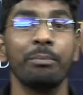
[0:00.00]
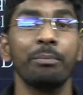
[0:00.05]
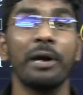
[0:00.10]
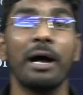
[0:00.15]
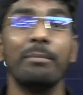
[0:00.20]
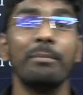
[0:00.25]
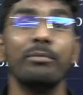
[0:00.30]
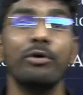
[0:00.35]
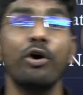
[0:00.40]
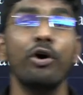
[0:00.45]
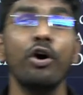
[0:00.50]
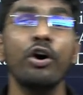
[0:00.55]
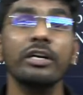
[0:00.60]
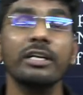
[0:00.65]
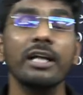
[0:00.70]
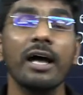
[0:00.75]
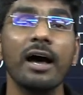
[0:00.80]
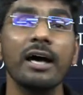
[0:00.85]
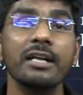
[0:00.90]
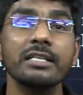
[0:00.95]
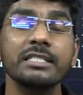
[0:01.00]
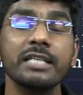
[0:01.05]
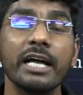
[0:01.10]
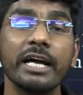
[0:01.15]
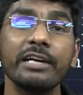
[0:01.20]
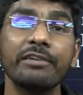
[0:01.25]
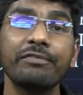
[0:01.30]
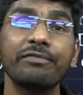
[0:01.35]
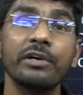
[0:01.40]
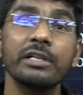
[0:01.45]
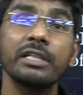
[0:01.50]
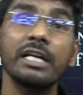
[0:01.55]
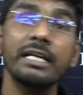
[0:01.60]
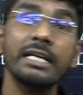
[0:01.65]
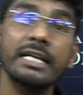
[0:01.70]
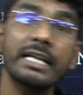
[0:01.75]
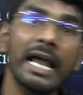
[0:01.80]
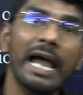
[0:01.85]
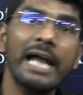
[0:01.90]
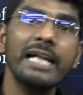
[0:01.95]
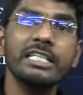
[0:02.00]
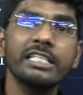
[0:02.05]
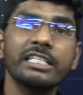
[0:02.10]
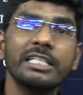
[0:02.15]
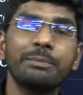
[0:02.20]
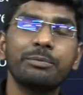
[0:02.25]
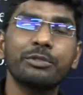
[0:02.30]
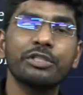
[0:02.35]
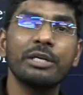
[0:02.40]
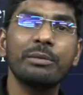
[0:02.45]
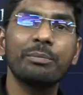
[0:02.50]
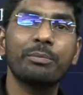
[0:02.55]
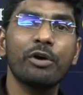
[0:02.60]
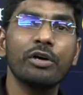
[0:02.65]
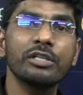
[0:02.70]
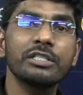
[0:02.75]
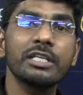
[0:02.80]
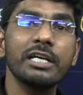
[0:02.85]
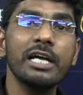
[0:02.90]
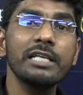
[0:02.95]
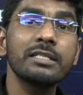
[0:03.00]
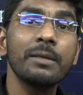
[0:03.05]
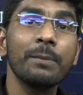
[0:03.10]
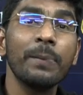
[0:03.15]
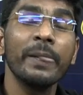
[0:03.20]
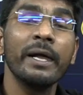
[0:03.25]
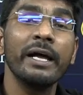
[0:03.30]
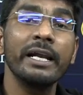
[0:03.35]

promoter site for the transcription process